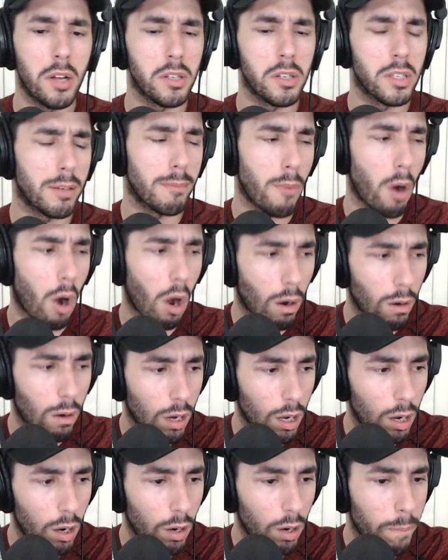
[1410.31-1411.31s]

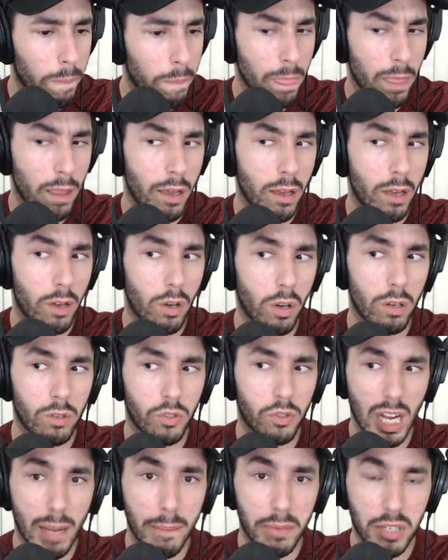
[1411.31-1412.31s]
Tomorrow,
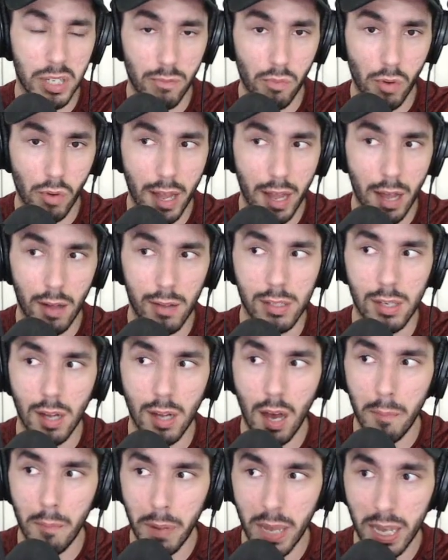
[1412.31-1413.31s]
championship rounds
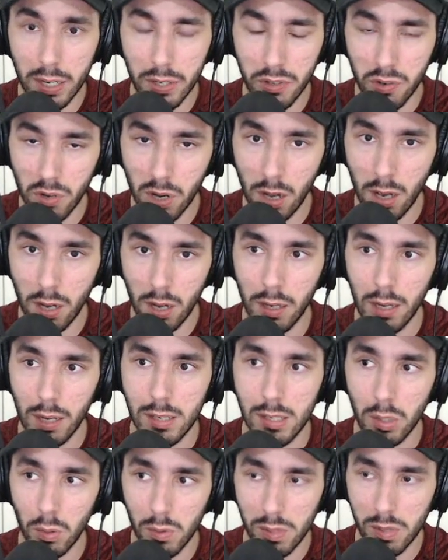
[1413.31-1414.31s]
on Patreon
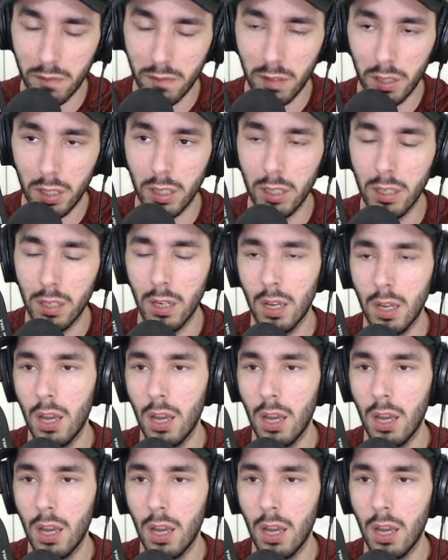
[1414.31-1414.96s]
exclusively.